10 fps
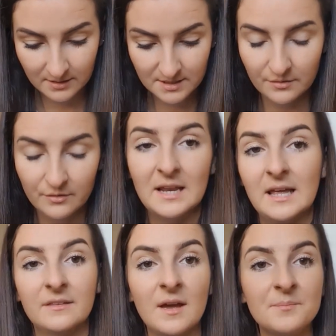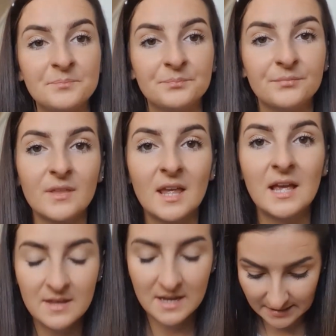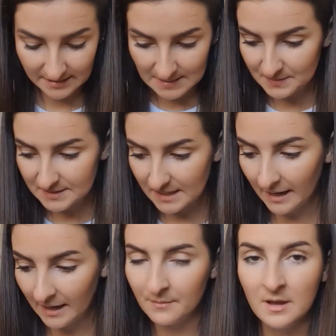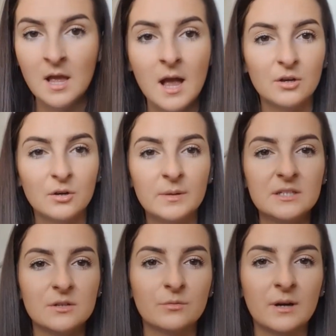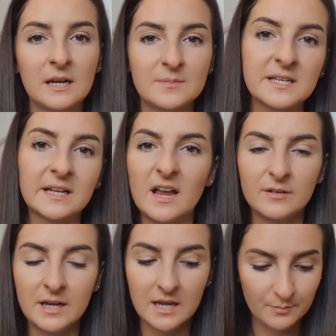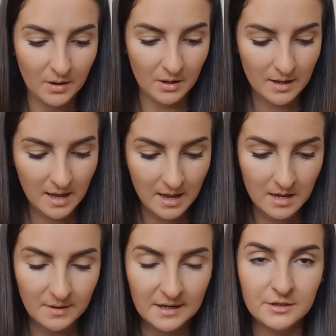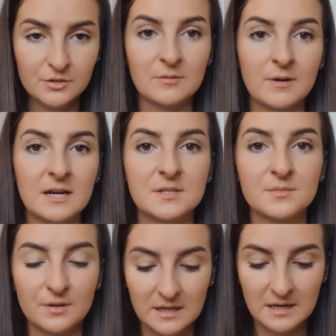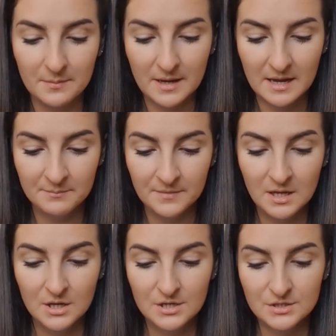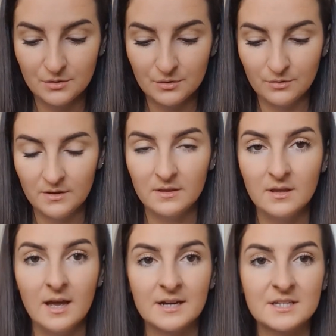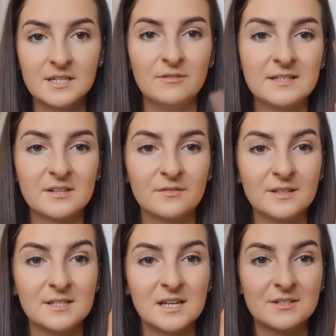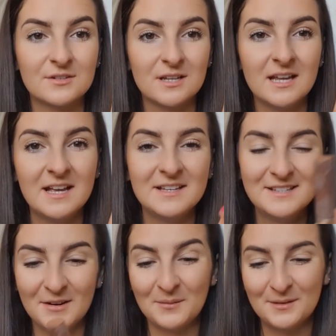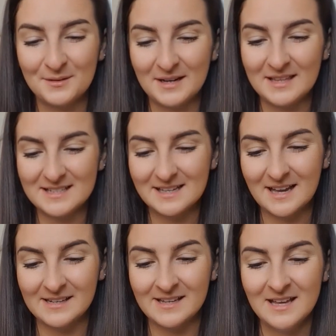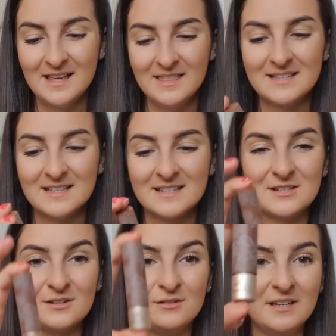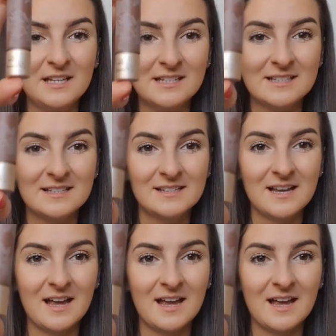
So I quite like that. And then lips, I normally don't wear lipstick every day, but I do try to wear some sort of lip balm. So I actually rediscovered this yesterday, so I'm gonna wear this again. This is a Too Faced,